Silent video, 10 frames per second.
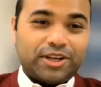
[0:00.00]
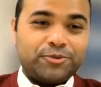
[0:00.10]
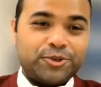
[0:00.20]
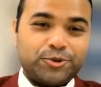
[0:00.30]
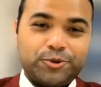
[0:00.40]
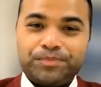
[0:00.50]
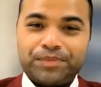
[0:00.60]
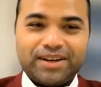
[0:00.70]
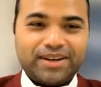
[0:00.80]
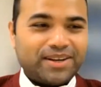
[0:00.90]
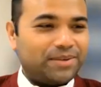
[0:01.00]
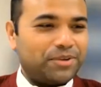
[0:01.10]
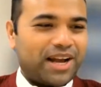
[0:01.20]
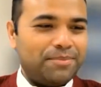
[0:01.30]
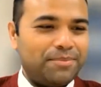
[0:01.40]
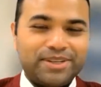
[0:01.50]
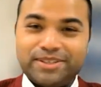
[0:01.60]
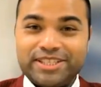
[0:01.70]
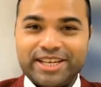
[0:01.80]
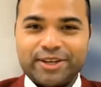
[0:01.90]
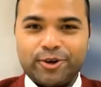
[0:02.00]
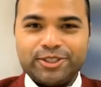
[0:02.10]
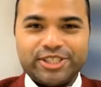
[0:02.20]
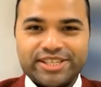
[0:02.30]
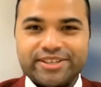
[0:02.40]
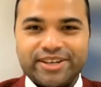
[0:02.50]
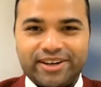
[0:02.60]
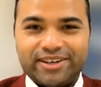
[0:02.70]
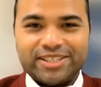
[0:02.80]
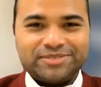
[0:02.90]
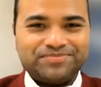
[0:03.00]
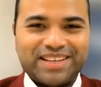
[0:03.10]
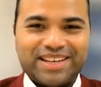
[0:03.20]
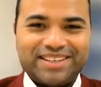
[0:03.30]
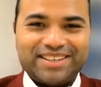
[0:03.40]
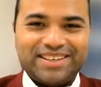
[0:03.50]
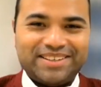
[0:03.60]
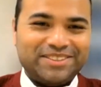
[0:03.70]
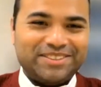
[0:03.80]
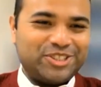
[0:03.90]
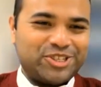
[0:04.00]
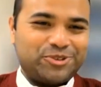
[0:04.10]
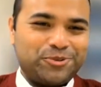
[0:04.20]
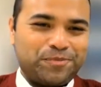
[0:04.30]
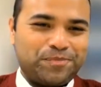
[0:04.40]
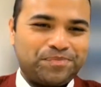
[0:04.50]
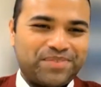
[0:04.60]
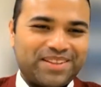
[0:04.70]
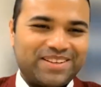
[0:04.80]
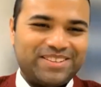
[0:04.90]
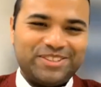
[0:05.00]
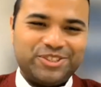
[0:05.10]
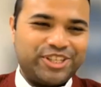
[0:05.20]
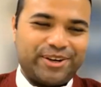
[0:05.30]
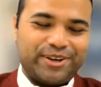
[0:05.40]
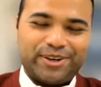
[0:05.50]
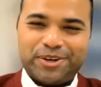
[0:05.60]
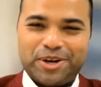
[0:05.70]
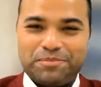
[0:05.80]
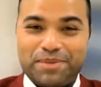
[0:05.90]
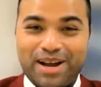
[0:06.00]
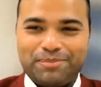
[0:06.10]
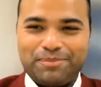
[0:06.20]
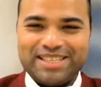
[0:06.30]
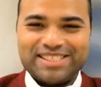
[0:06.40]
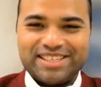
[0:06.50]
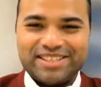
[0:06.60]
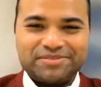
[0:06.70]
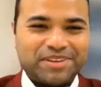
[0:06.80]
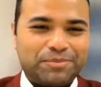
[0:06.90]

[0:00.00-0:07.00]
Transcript: Would love to. I'm a technologist at heart. And just to share my mindset,